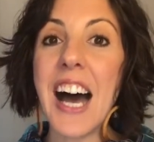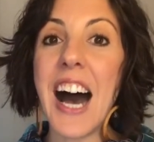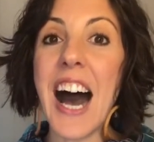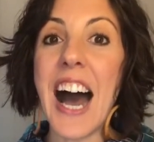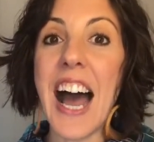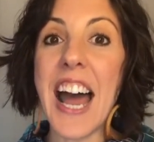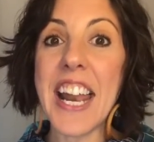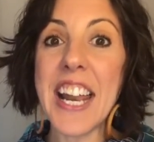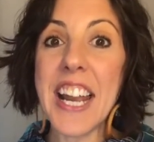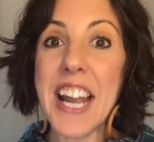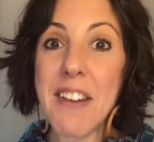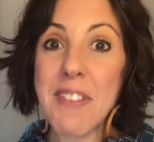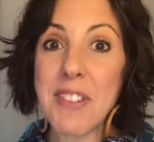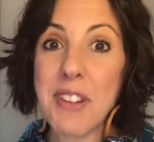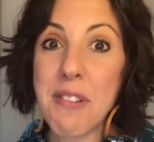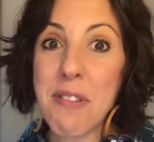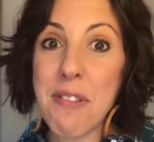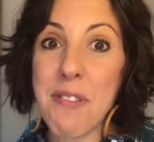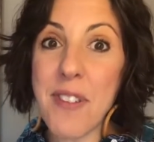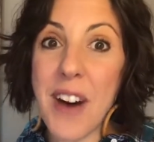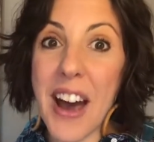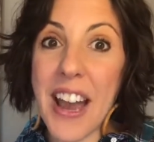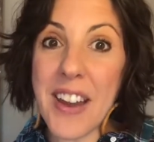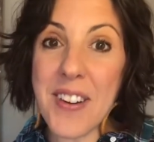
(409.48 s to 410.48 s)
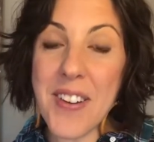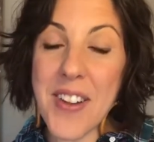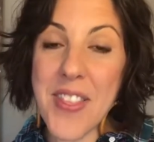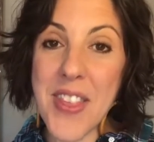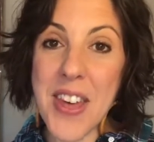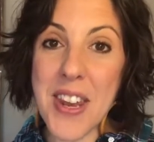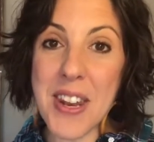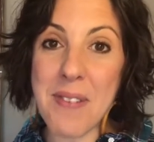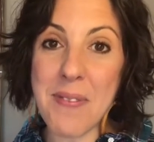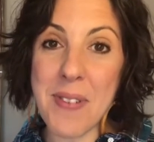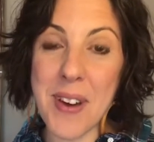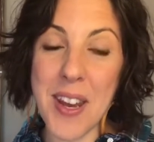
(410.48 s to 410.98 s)
I didn't have to fight with
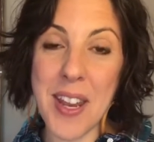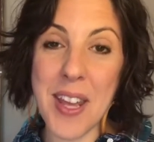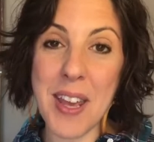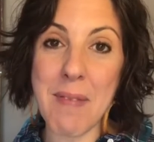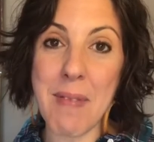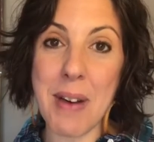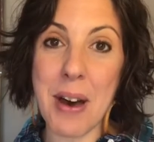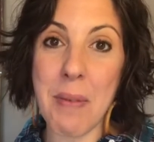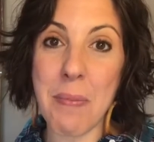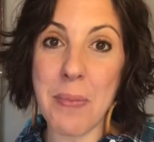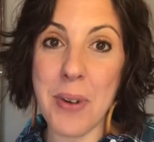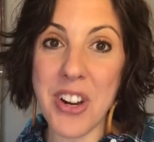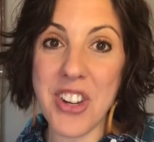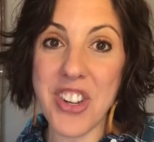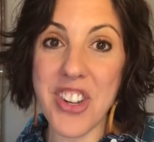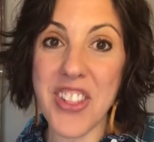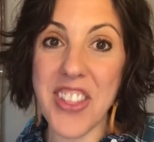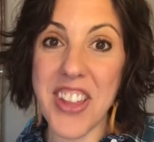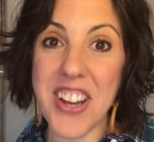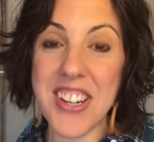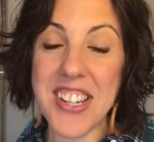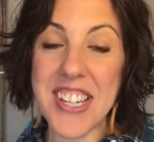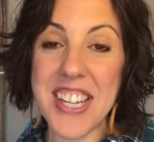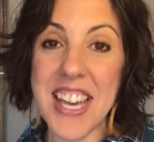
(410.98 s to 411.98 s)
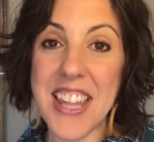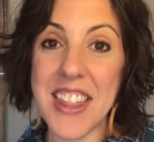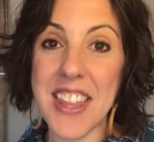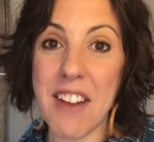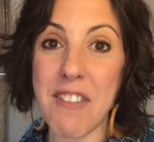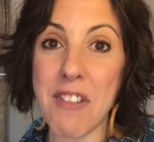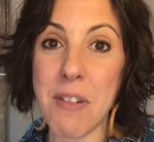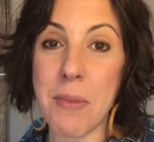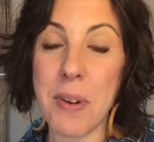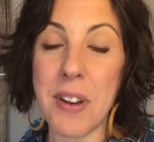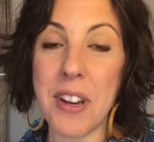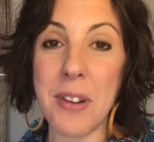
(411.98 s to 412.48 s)
anybody about brushing their teeth.
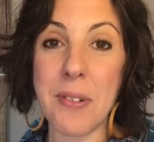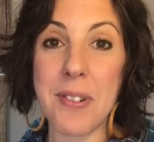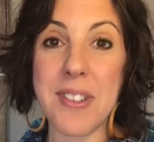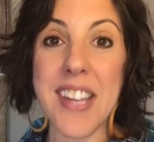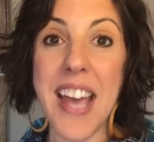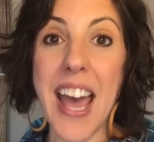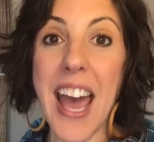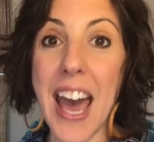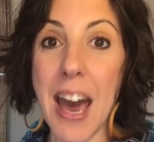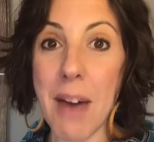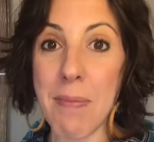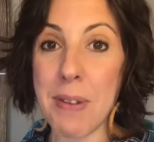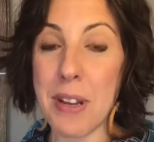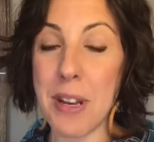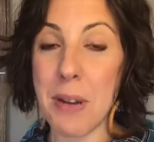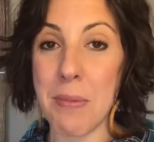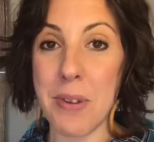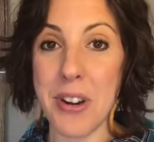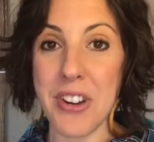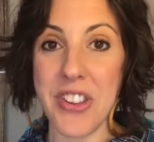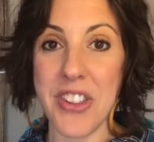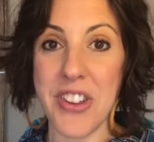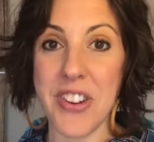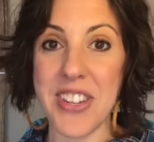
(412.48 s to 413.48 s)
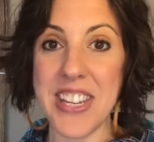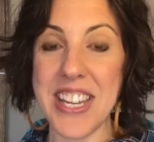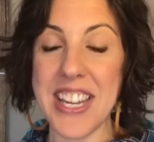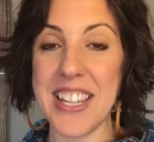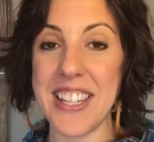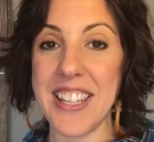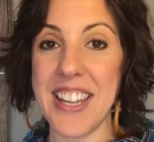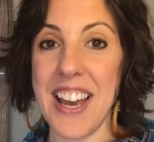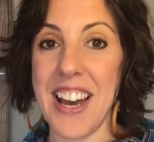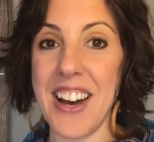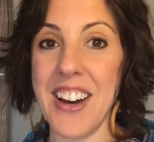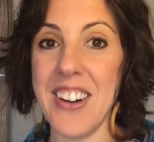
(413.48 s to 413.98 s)
Everybody was happy to brush their
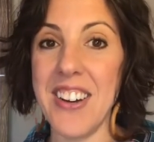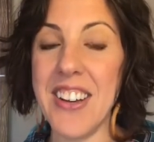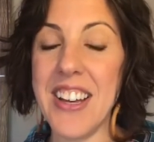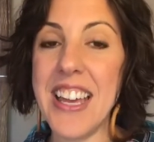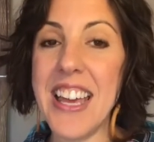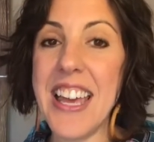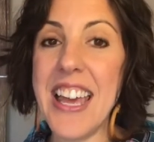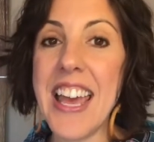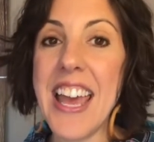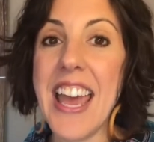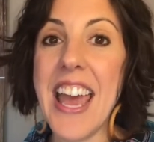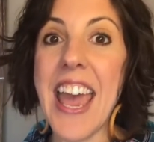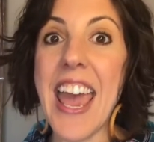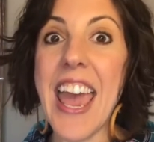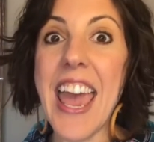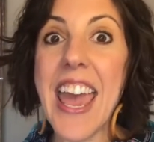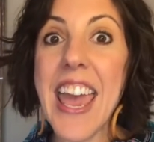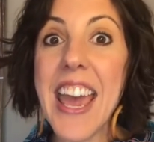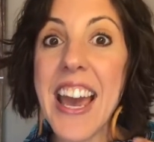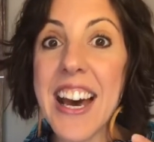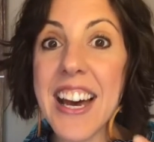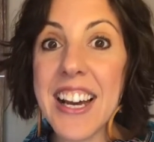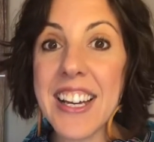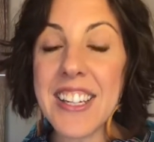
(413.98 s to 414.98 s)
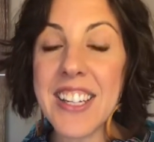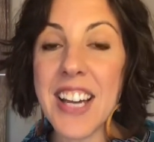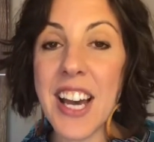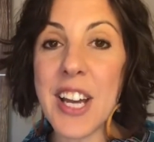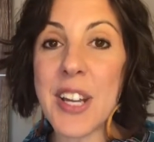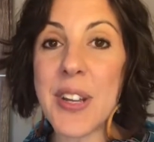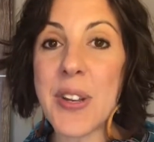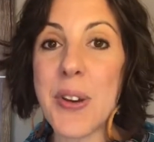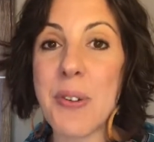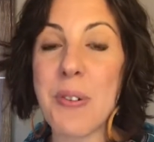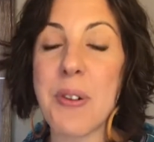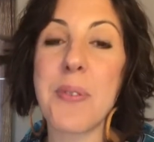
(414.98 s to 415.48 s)
teeth now. And I
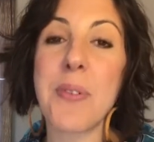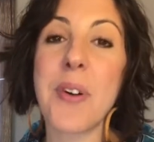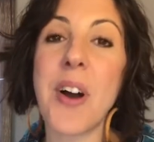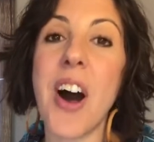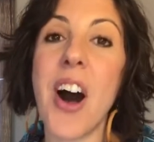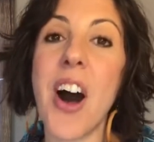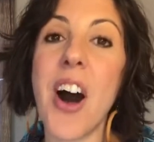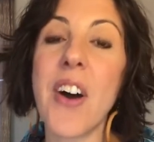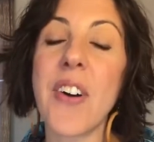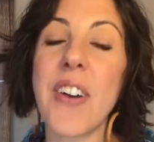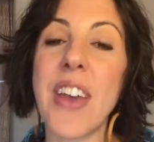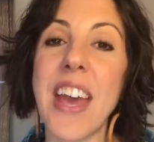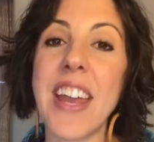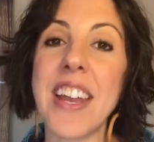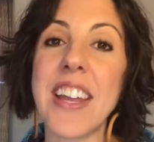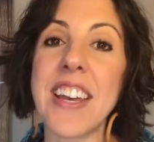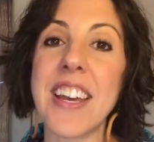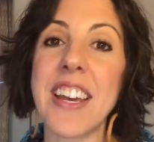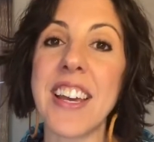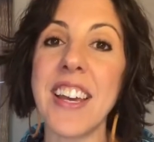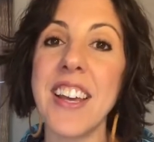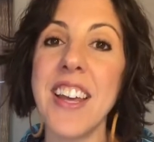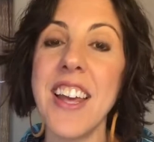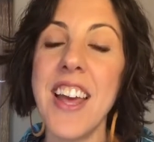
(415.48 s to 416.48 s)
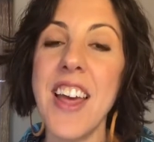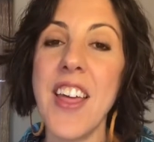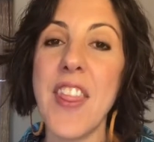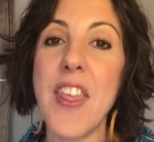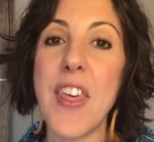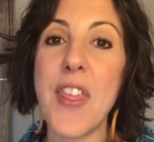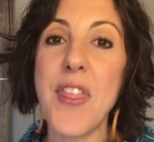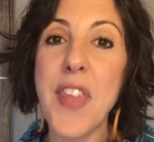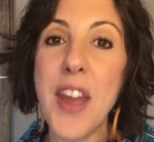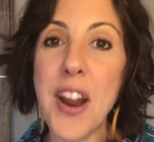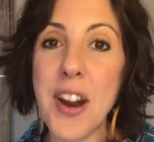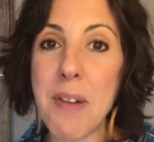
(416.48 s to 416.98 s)
knew we were all getting
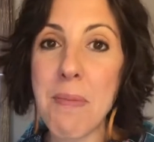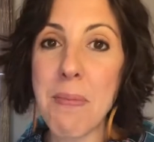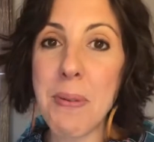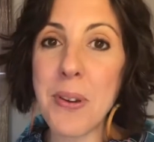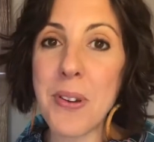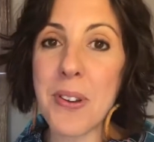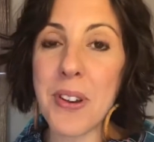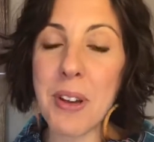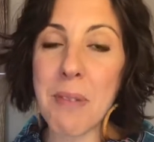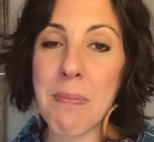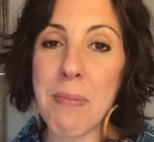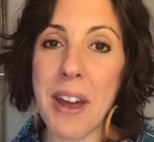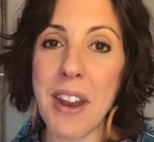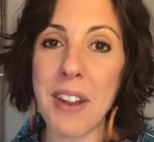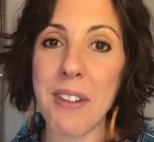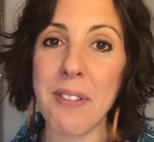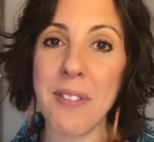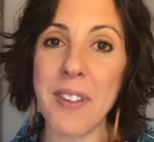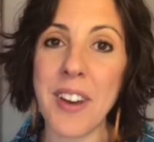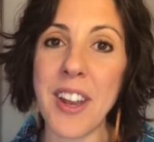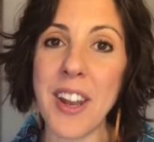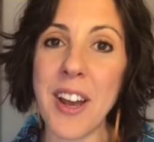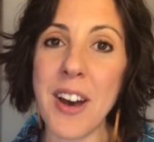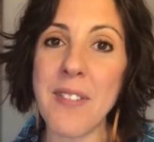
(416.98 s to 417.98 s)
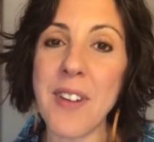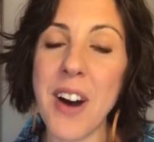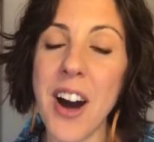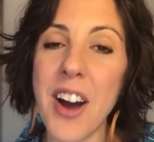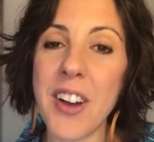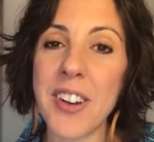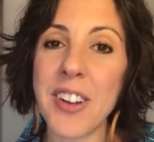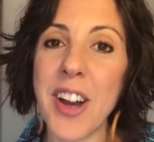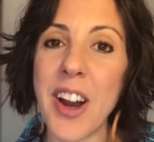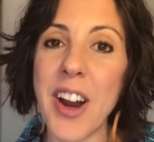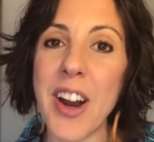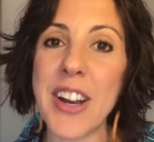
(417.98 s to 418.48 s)
the therapeutic benefit of
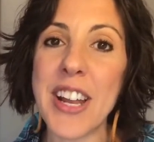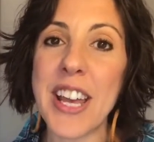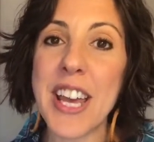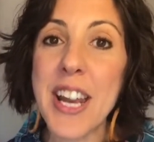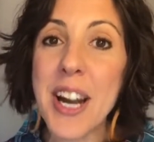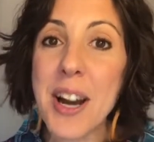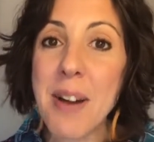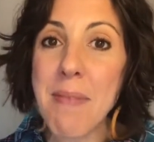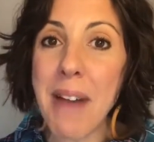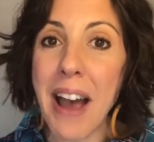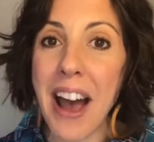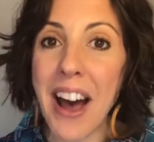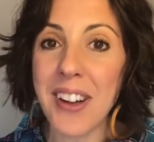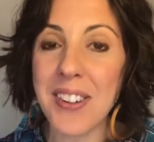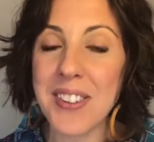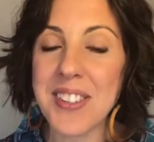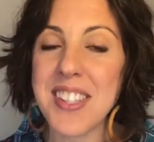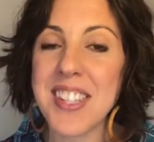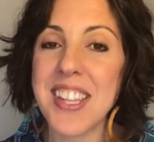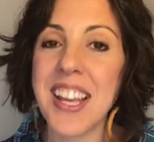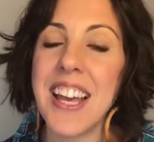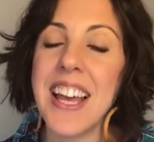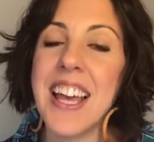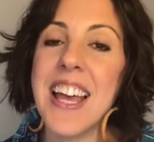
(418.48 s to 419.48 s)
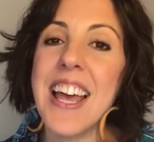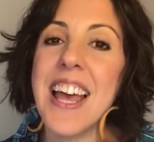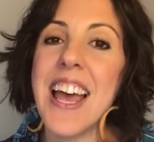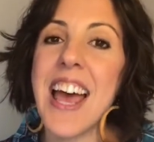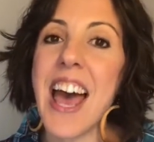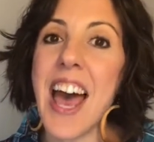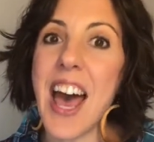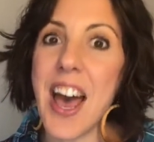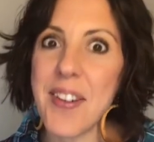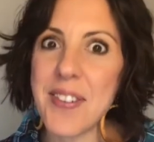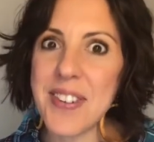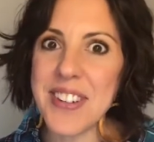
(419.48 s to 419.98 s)
On Guard in our mouths
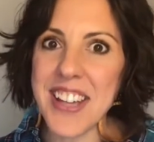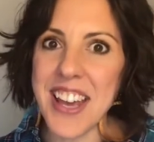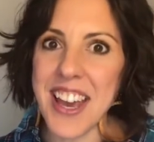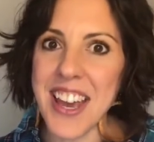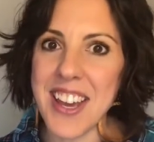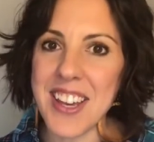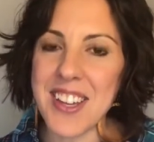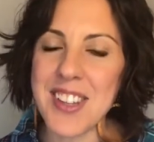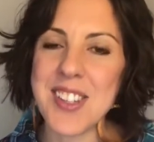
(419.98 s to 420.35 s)
every day.